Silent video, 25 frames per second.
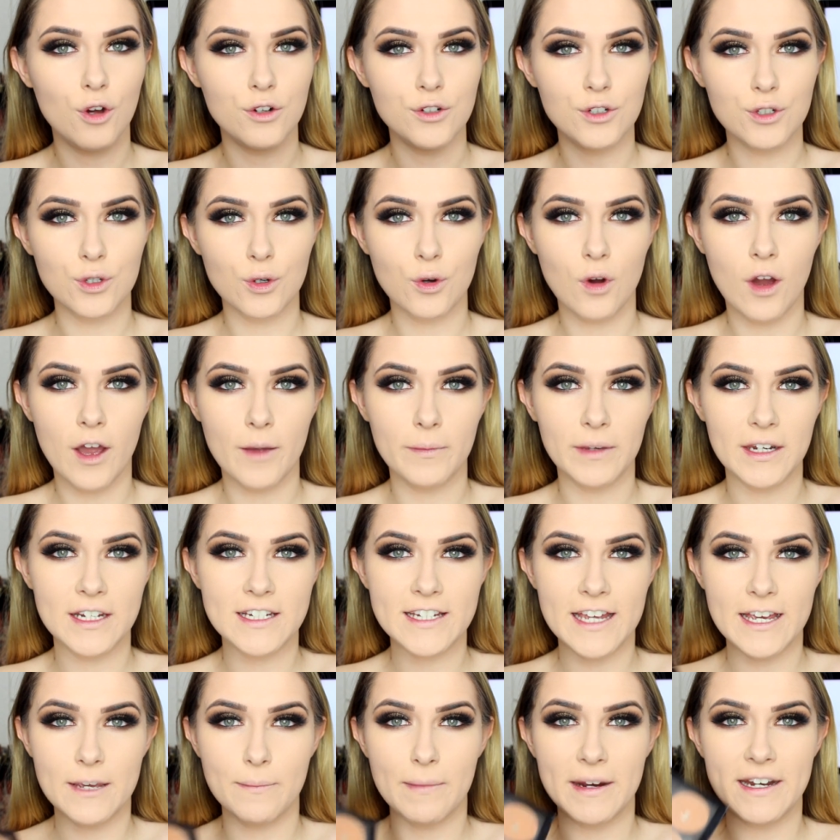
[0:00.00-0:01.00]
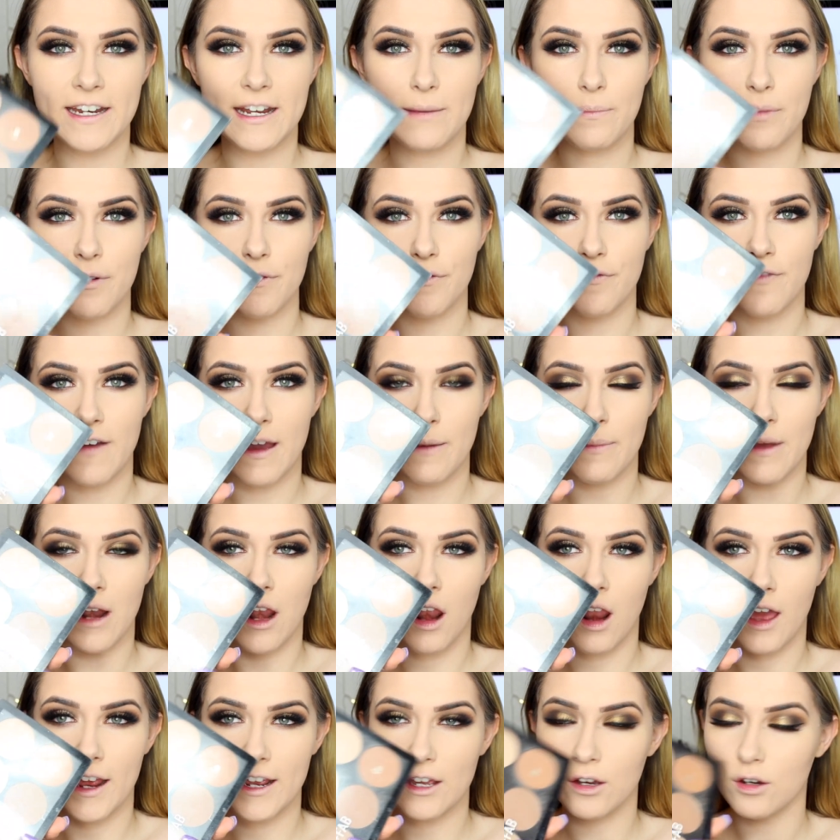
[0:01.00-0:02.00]
contour, I'm going to take my Nip and Fab
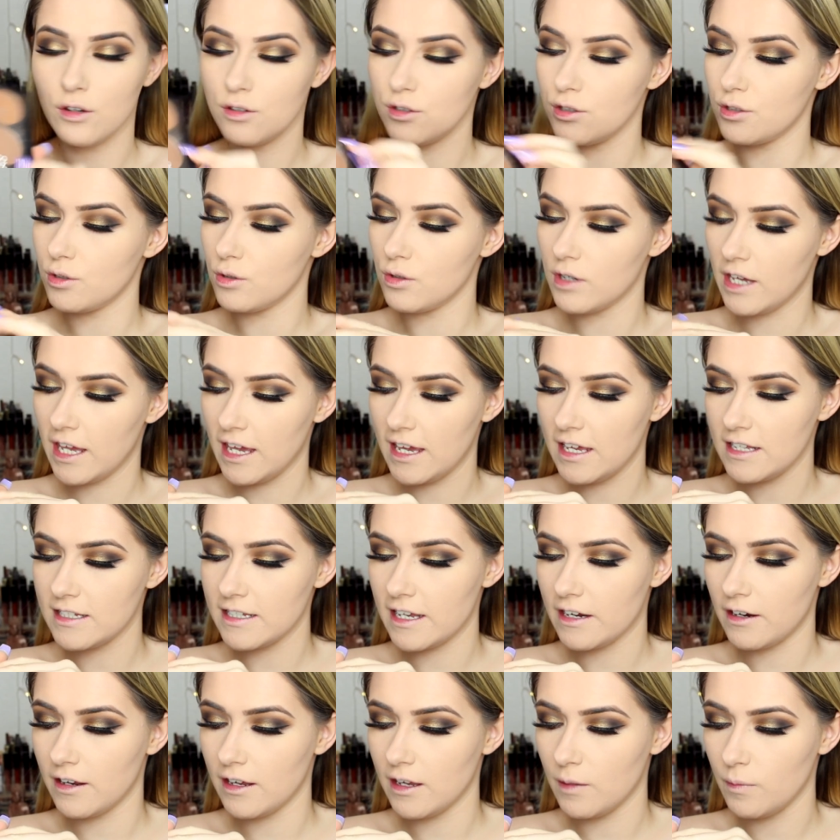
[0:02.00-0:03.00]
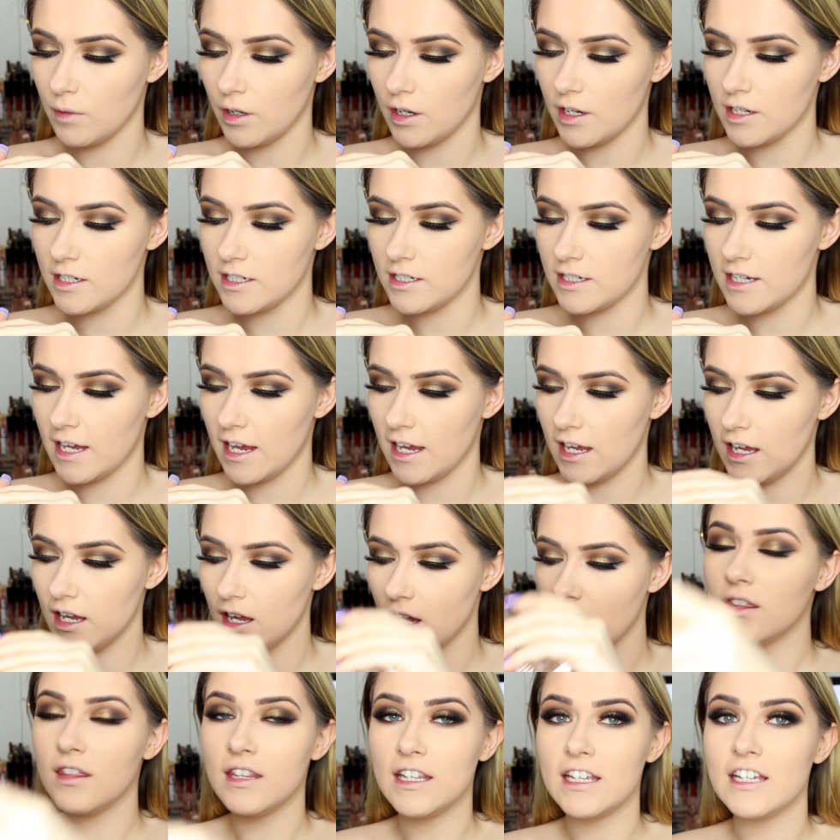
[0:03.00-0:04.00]
Light Contour Kit and I am going to
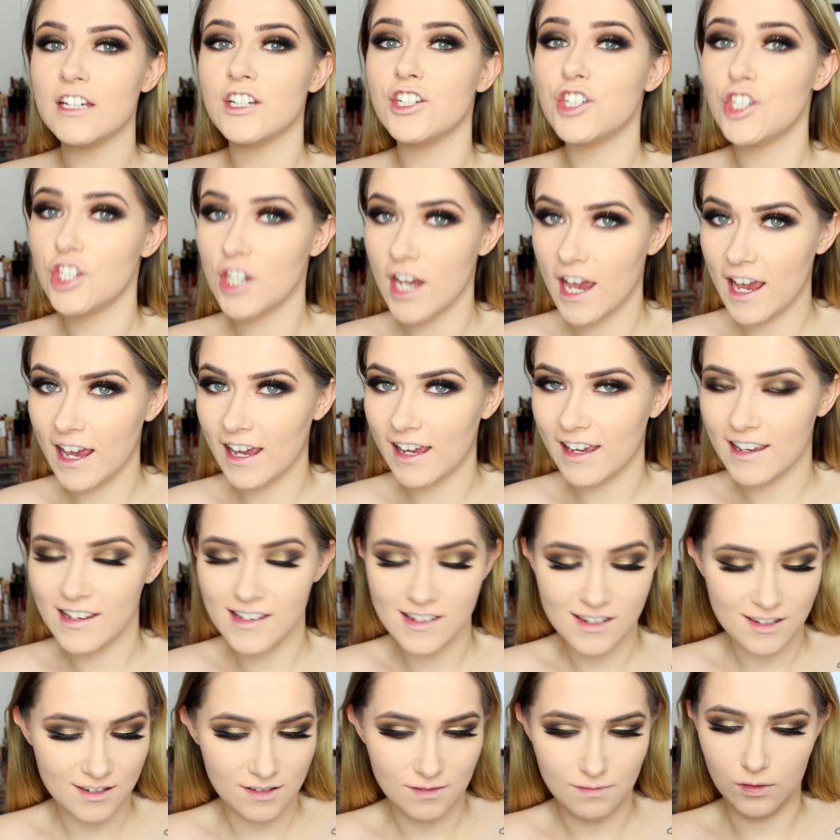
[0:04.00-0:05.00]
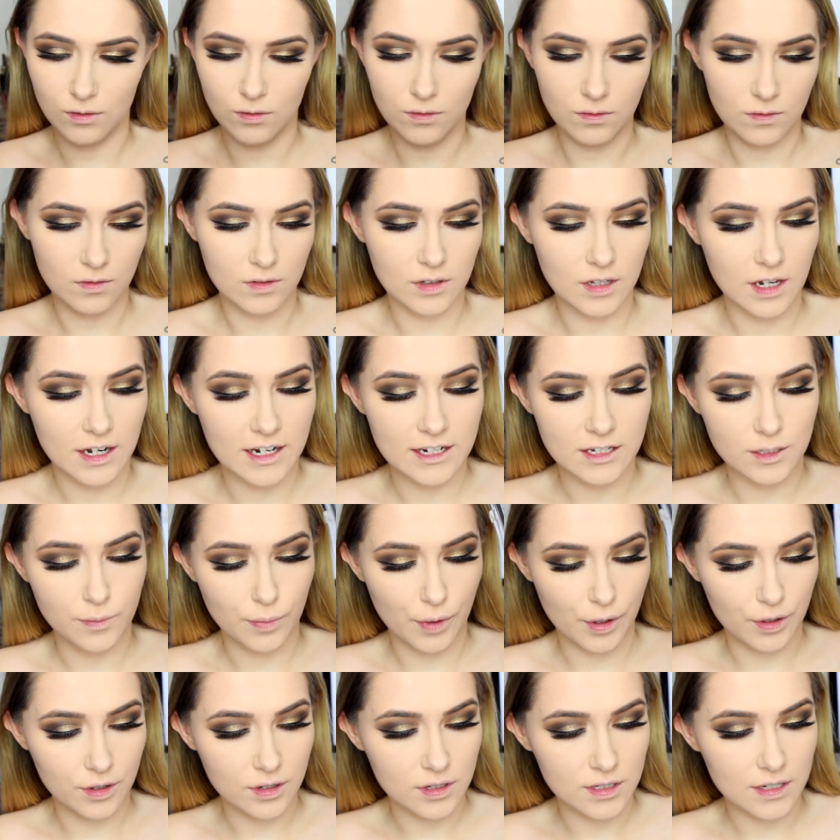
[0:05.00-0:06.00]
take the shade, oh, the lid's
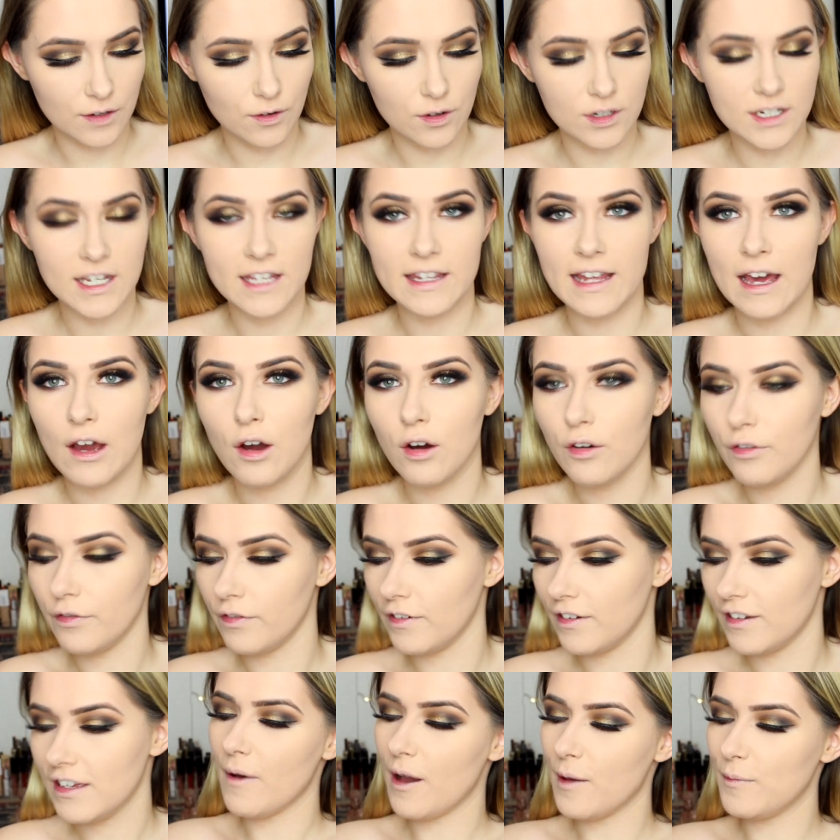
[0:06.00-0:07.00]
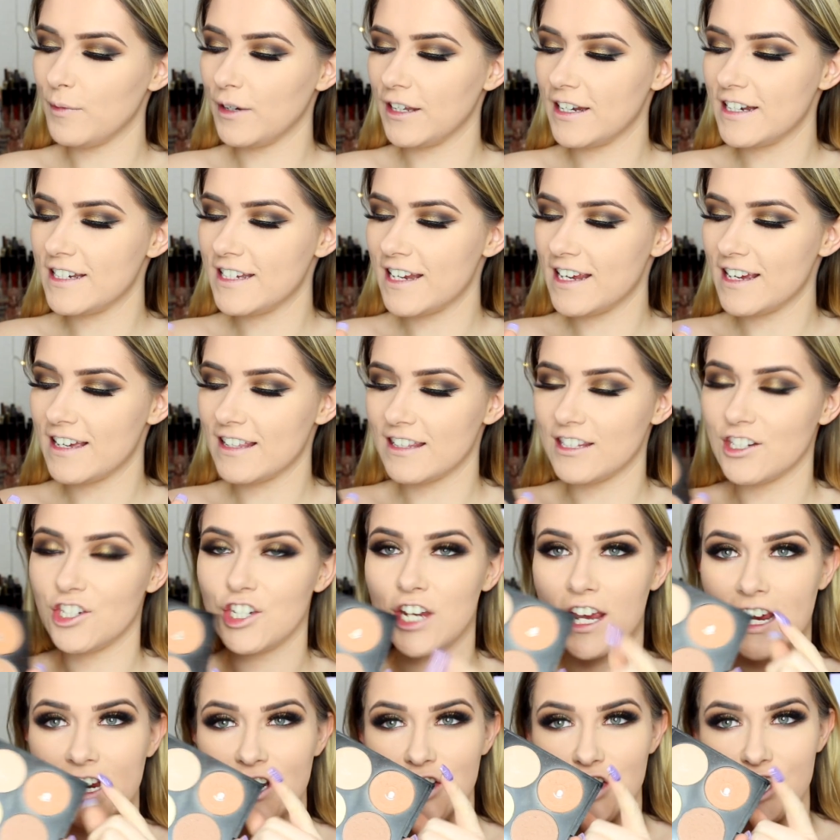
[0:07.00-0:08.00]
broken so I've got to take that off, but I'm going to take the
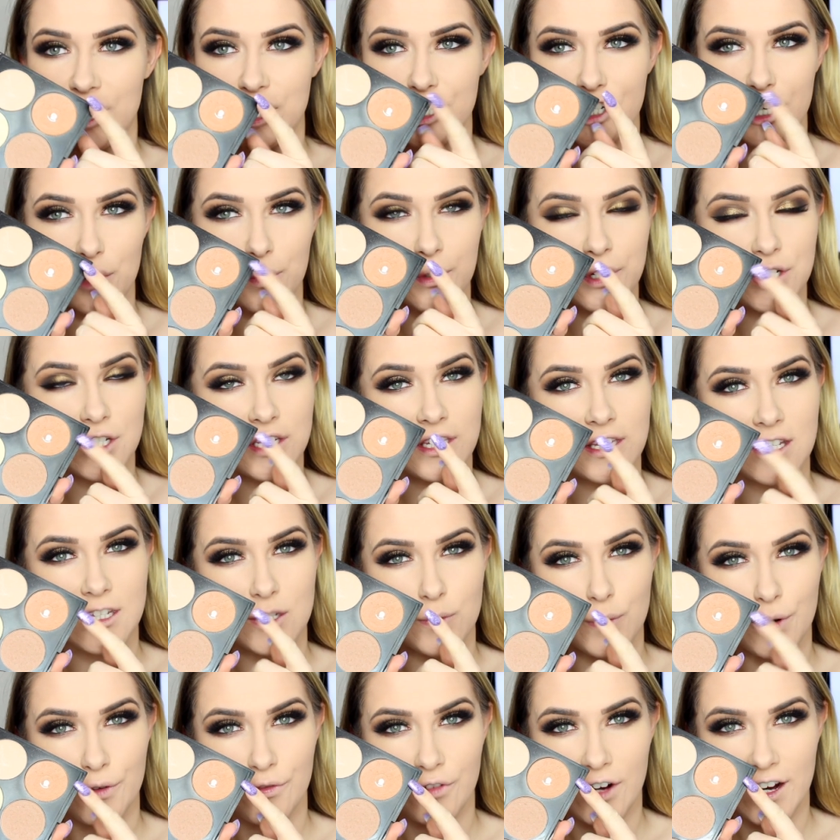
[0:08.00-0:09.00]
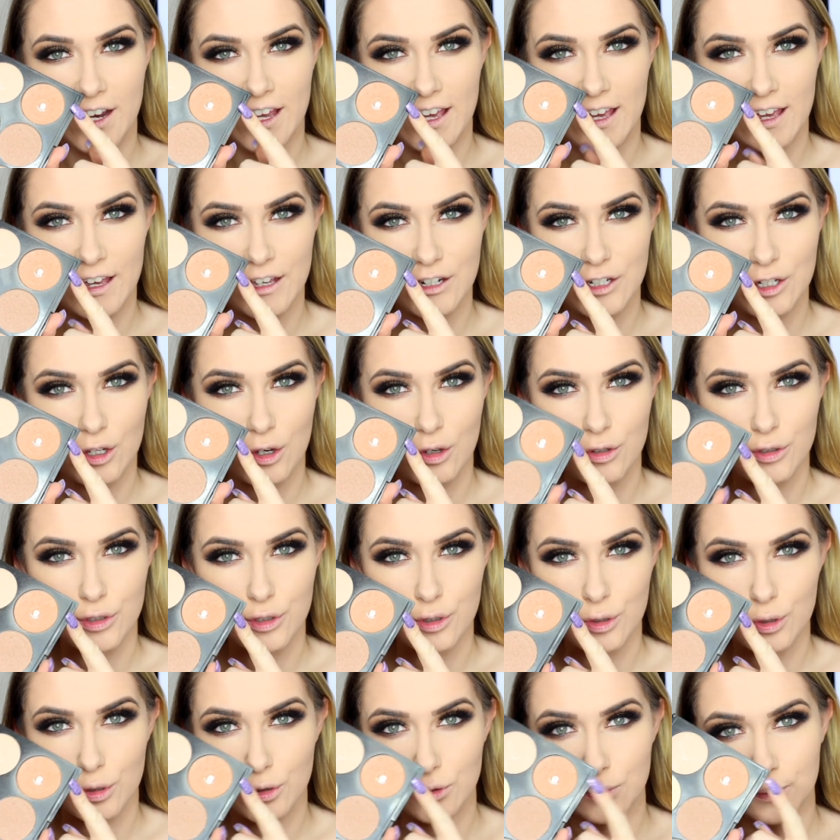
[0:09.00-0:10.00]
shade Ginger, which is this one right here, to
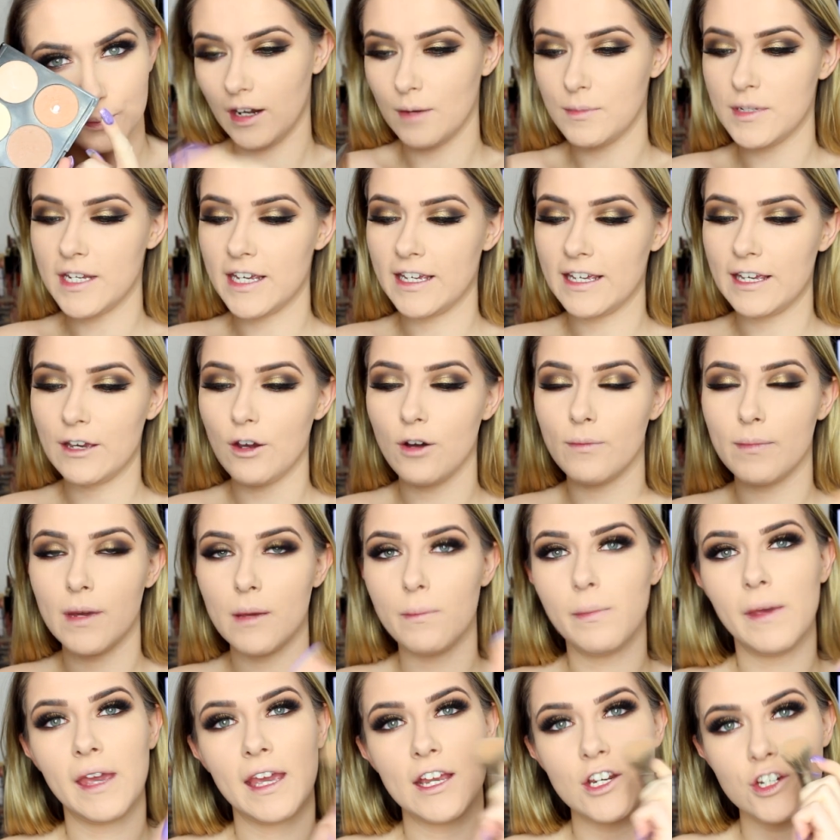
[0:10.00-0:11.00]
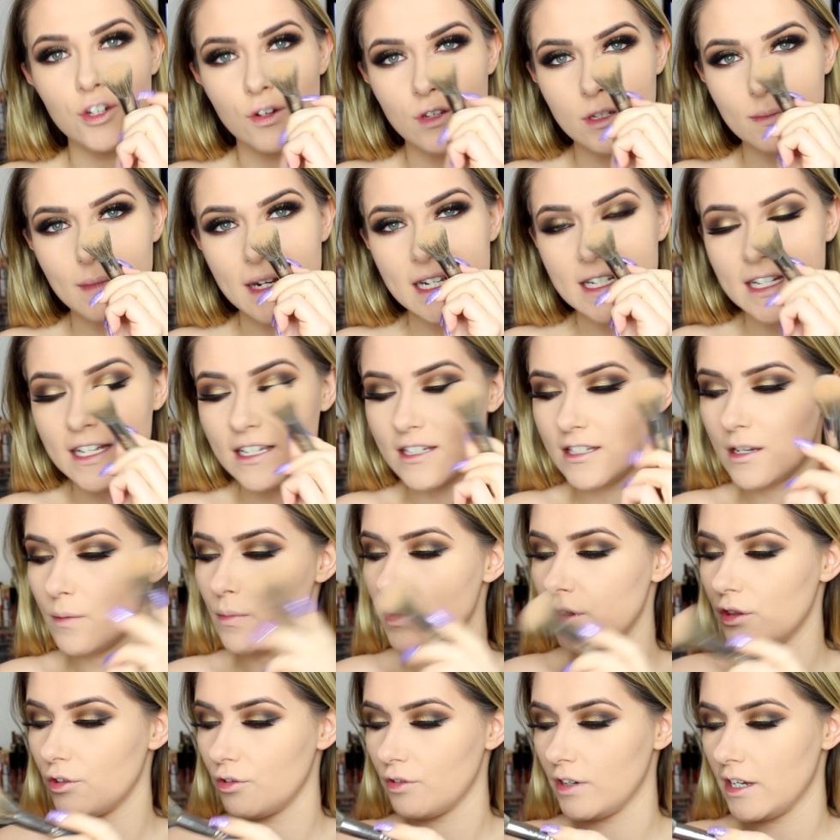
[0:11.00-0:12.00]
contour. And I'm taking it on my BH Cosmetics
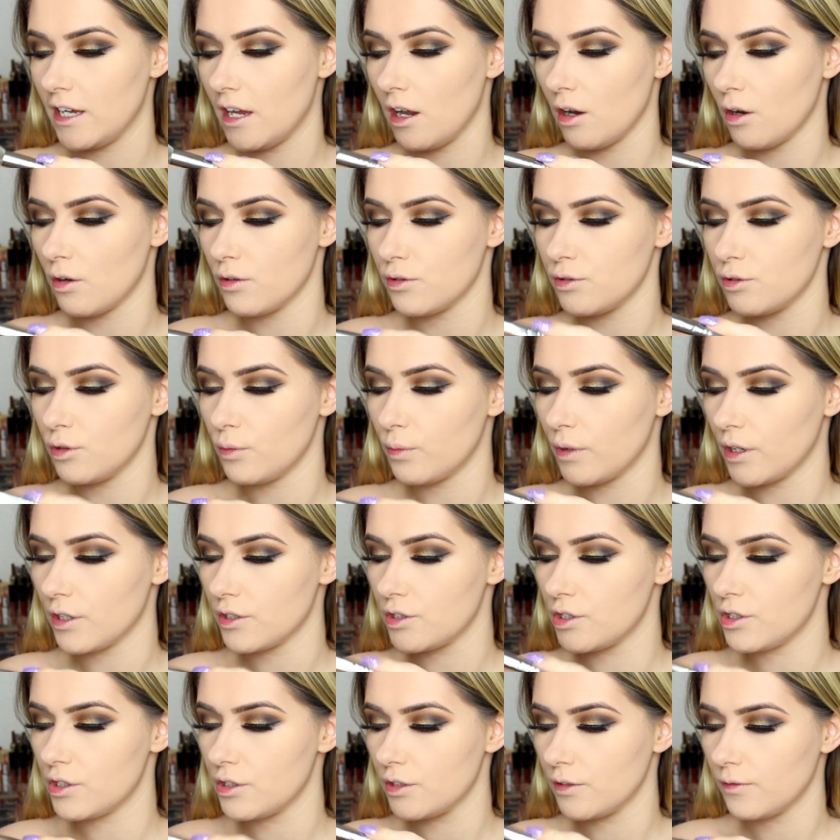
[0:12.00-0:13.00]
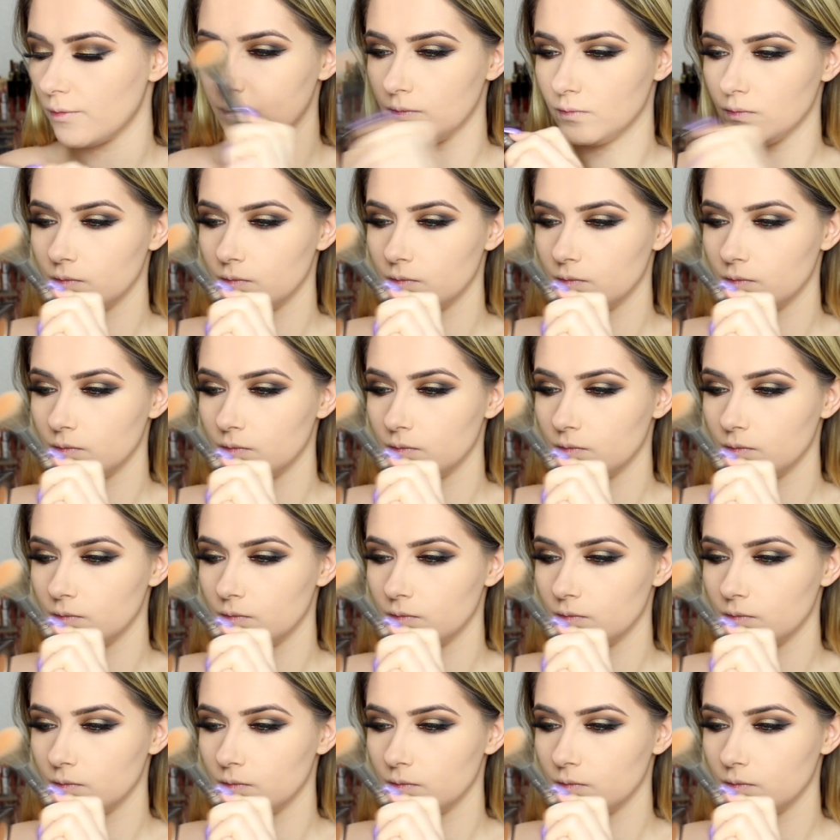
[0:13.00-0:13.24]
number 3 contour brush